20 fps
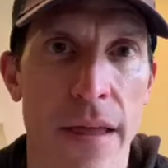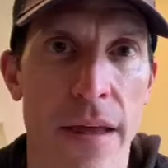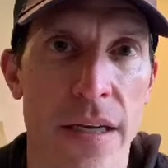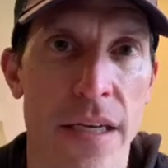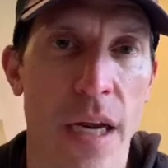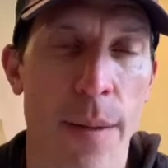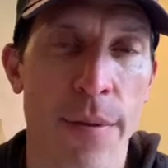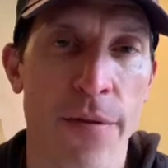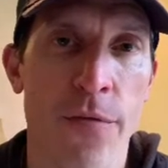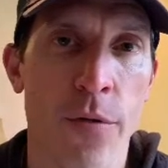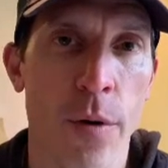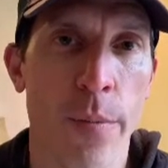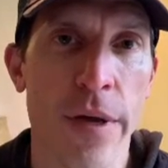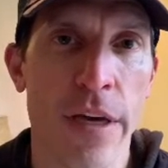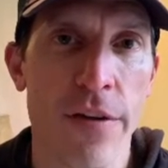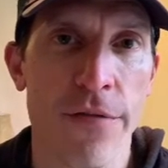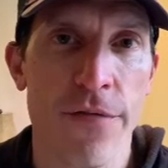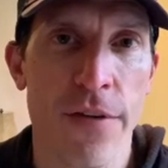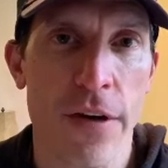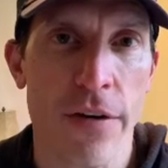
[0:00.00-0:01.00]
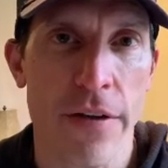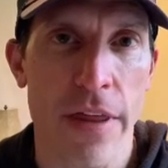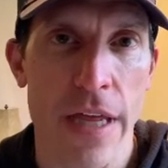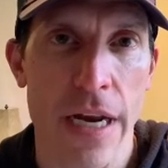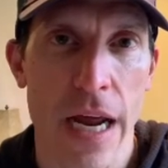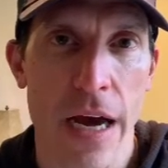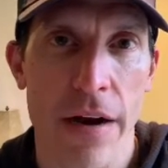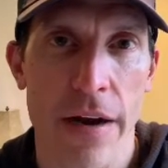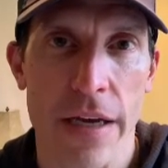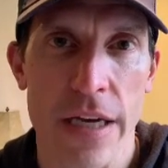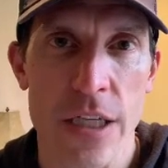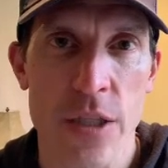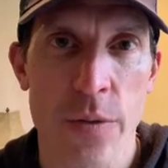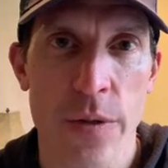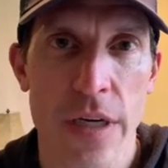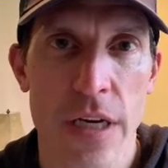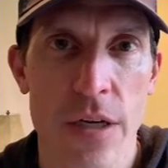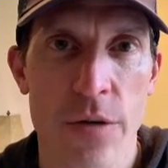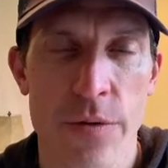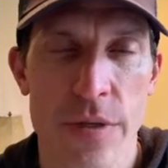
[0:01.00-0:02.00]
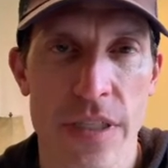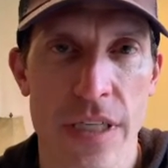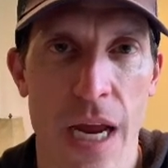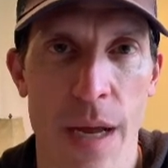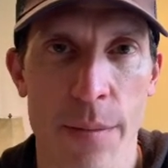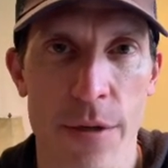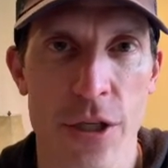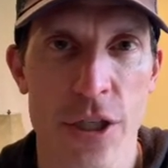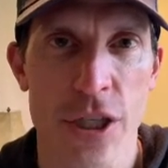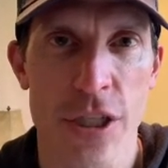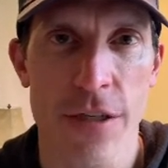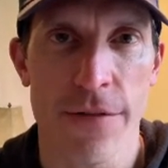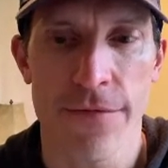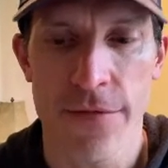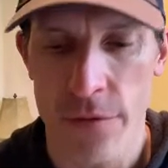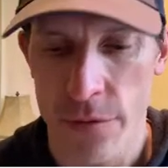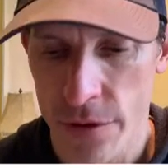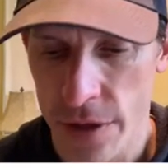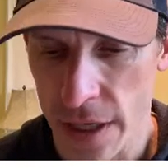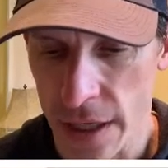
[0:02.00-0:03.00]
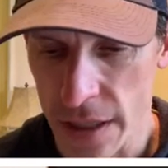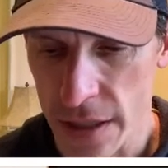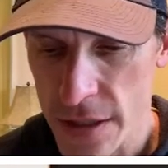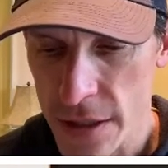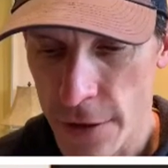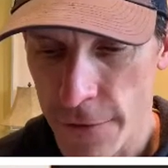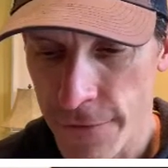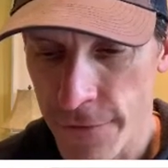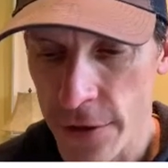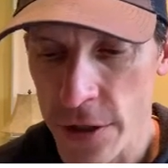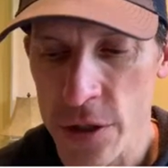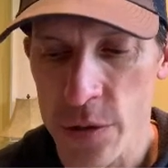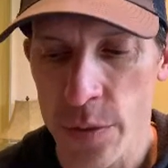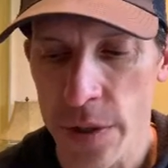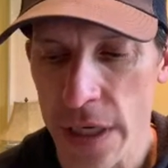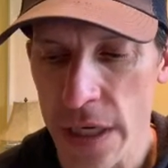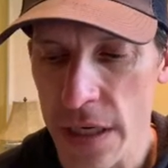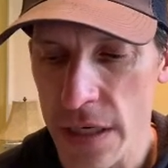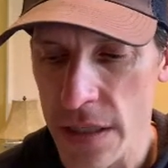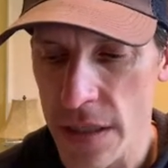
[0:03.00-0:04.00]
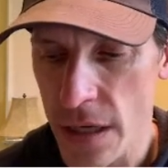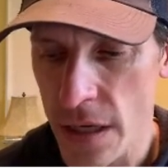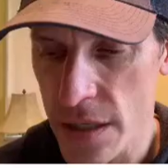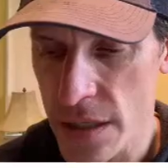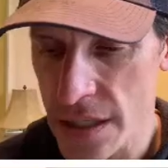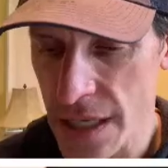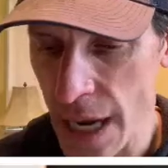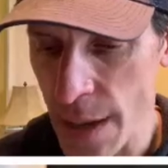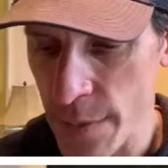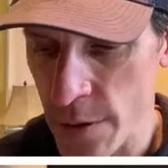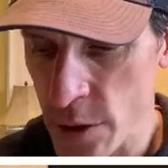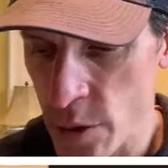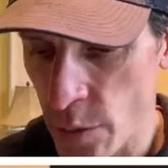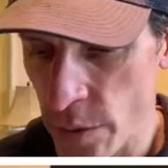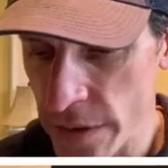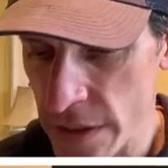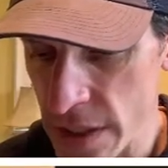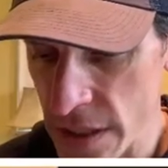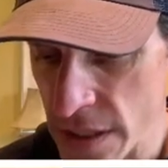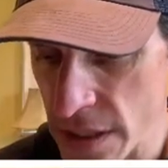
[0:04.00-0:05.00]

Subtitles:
Now, before we can figure that out, I guess we need to establish just a few things. First, we need to establish what this